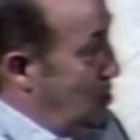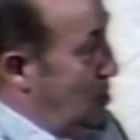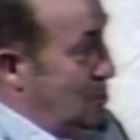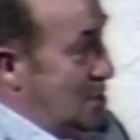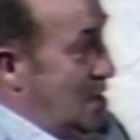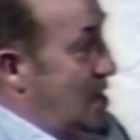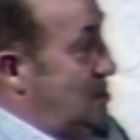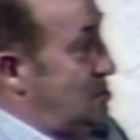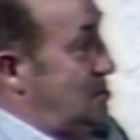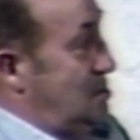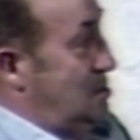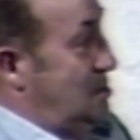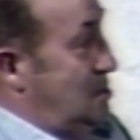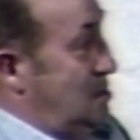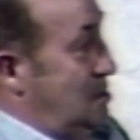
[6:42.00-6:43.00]
no nest.
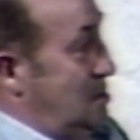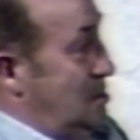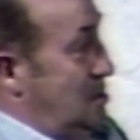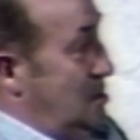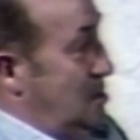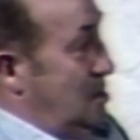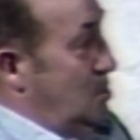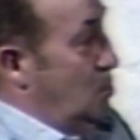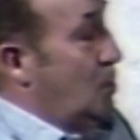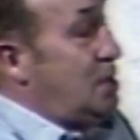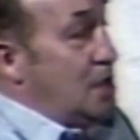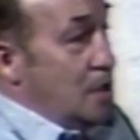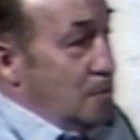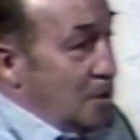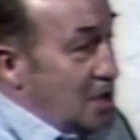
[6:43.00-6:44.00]
We
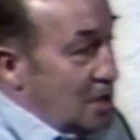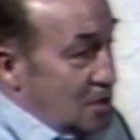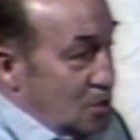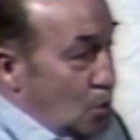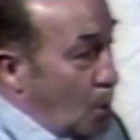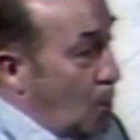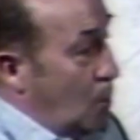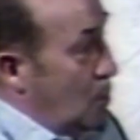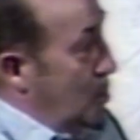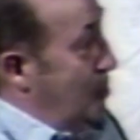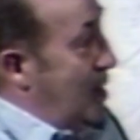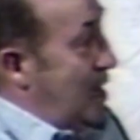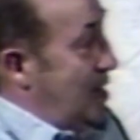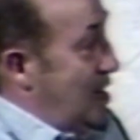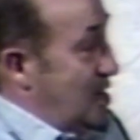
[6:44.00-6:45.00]
keep getting told
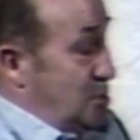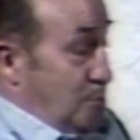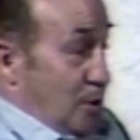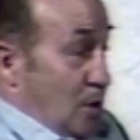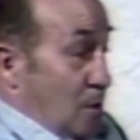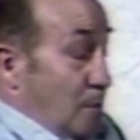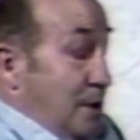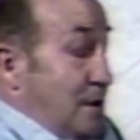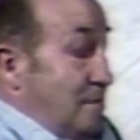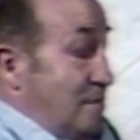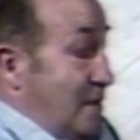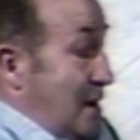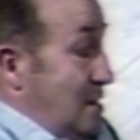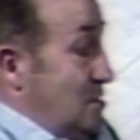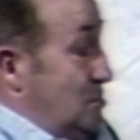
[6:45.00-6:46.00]
about nests, but all we can
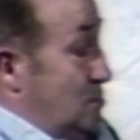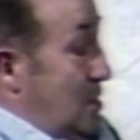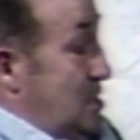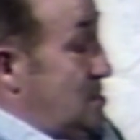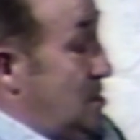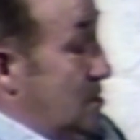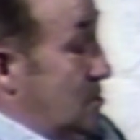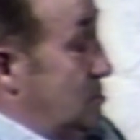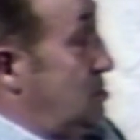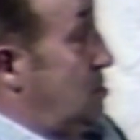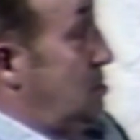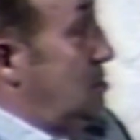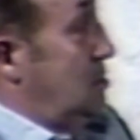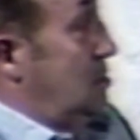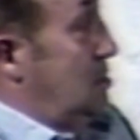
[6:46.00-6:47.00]
find is red tips.
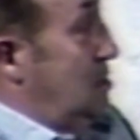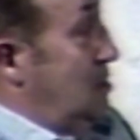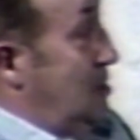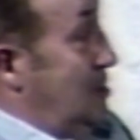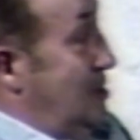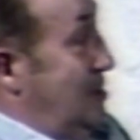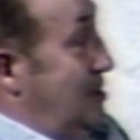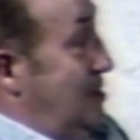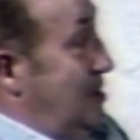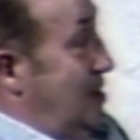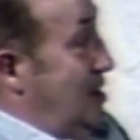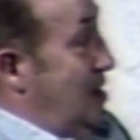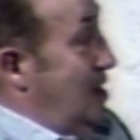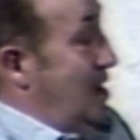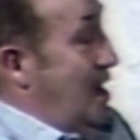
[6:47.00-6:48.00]
Mm -hmm.
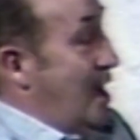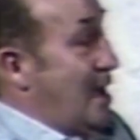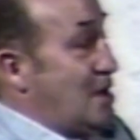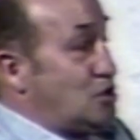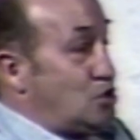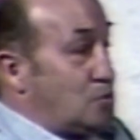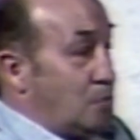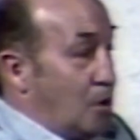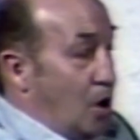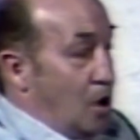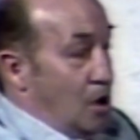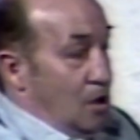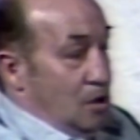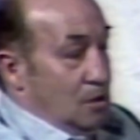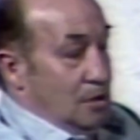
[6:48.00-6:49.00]
uh, a
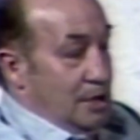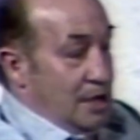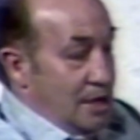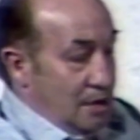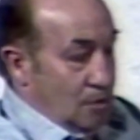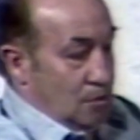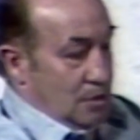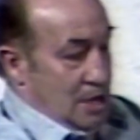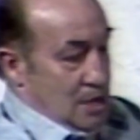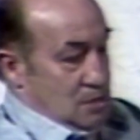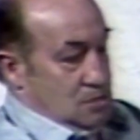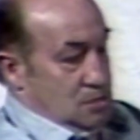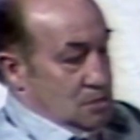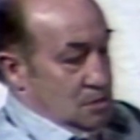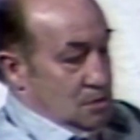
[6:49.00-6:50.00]
small eagle
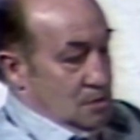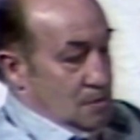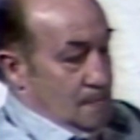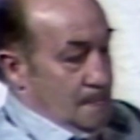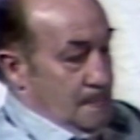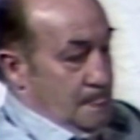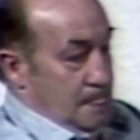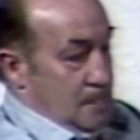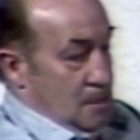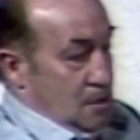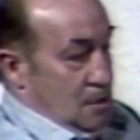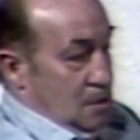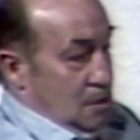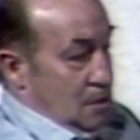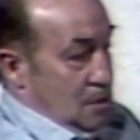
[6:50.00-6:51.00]
nest
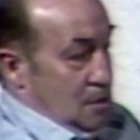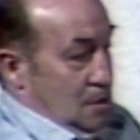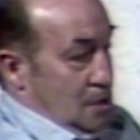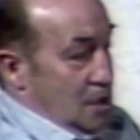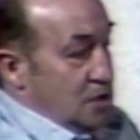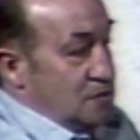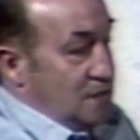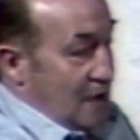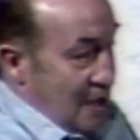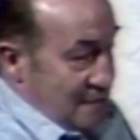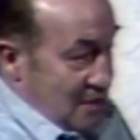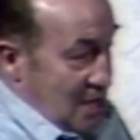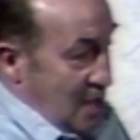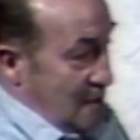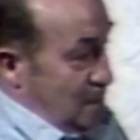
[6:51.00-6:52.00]
is five
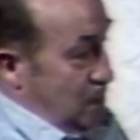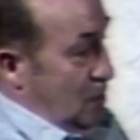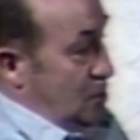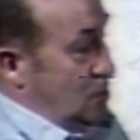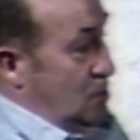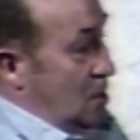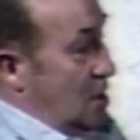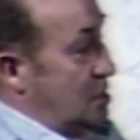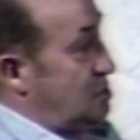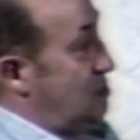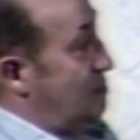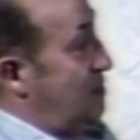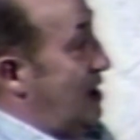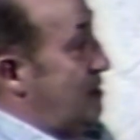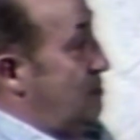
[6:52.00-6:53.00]
and a half foot cross
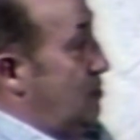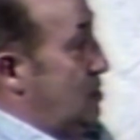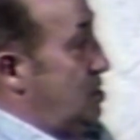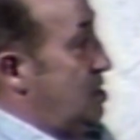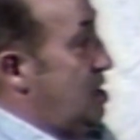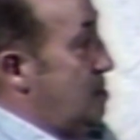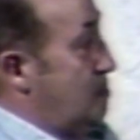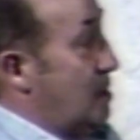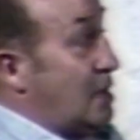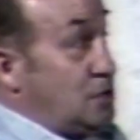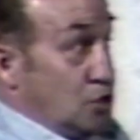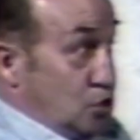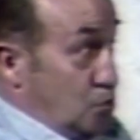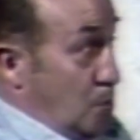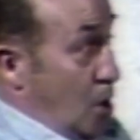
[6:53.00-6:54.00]
and five foot deep.
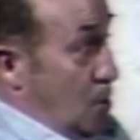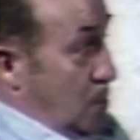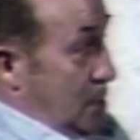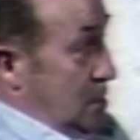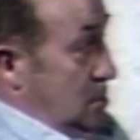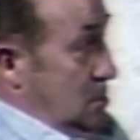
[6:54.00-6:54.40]
That's a small one.